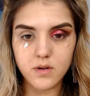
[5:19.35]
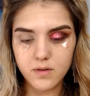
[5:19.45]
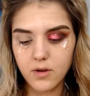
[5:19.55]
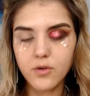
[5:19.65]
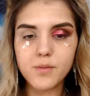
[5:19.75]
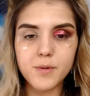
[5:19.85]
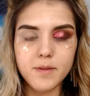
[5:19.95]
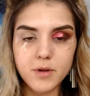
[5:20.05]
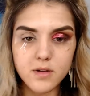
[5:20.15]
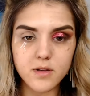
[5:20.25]
So we're pretty
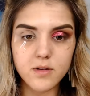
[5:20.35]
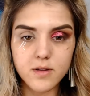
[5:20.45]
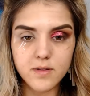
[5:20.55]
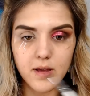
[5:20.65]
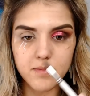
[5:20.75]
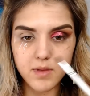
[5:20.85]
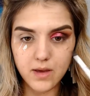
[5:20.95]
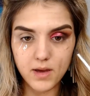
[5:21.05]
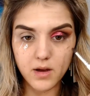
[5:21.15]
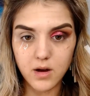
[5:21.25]
much going to do the same
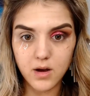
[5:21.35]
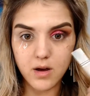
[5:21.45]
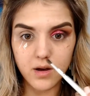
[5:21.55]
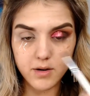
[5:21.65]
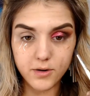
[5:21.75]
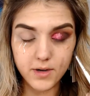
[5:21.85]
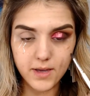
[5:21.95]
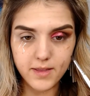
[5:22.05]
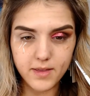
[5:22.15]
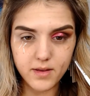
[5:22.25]
thing
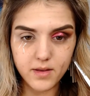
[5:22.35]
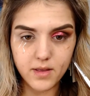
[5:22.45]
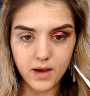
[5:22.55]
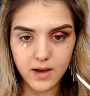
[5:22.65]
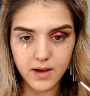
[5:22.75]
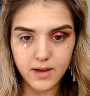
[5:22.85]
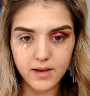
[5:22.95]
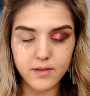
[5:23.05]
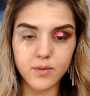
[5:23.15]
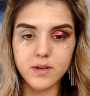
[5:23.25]
underneath the eye
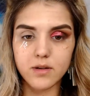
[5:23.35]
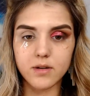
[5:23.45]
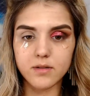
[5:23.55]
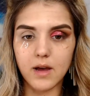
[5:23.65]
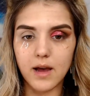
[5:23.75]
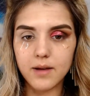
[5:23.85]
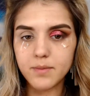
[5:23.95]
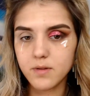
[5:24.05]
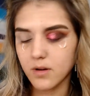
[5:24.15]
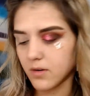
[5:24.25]
as we did on top.
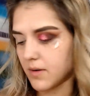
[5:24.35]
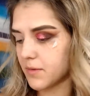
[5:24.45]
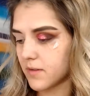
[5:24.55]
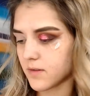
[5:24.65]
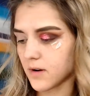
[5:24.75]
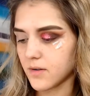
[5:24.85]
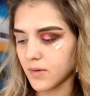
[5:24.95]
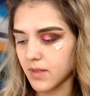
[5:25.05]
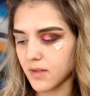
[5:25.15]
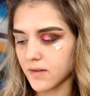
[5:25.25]
So I'm going to start
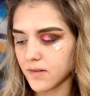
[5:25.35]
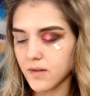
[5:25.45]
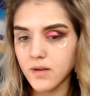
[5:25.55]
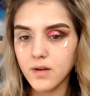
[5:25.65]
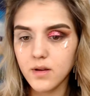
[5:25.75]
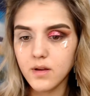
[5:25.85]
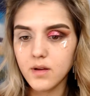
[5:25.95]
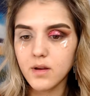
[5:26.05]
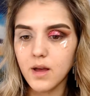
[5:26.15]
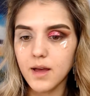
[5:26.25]
with this
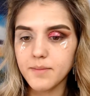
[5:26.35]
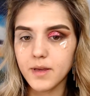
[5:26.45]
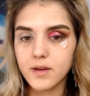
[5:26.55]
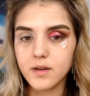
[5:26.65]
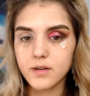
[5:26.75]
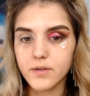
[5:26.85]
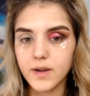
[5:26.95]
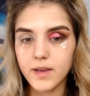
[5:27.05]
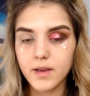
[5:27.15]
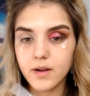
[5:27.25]
hot pink color
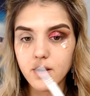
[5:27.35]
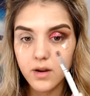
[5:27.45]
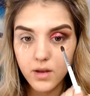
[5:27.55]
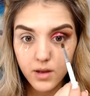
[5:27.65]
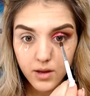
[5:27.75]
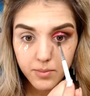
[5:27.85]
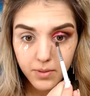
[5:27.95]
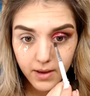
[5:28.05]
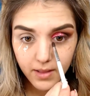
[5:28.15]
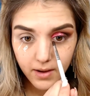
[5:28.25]
right here.
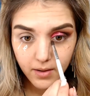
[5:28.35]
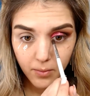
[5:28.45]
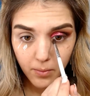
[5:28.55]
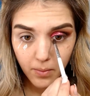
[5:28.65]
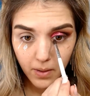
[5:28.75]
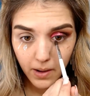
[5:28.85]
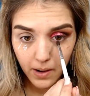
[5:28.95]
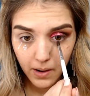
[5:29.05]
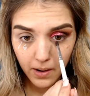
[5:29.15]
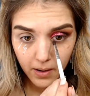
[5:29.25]
Apply that
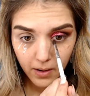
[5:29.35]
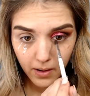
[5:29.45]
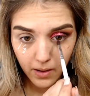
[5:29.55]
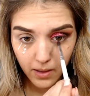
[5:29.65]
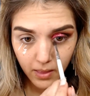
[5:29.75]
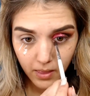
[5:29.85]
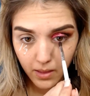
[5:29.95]
right underneath.